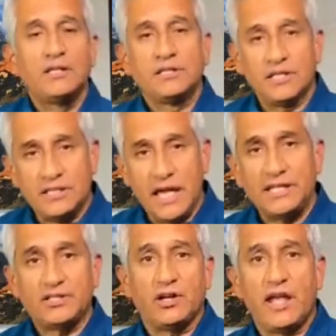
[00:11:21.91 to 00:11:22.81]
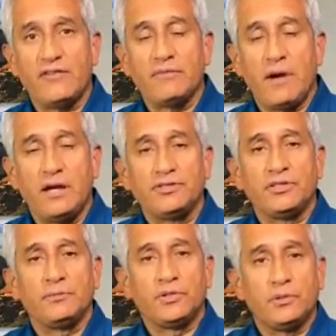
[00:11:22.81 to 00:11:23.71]
Today started having mild
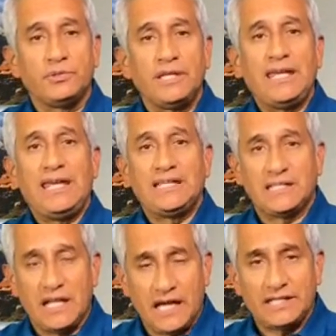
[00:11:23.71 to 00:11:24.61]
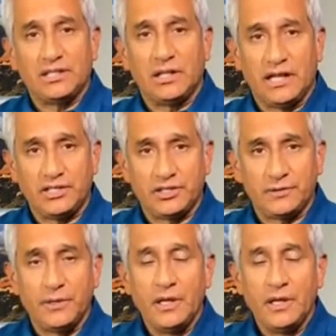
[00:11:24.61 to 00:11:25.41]
symptoms. He is in isolation,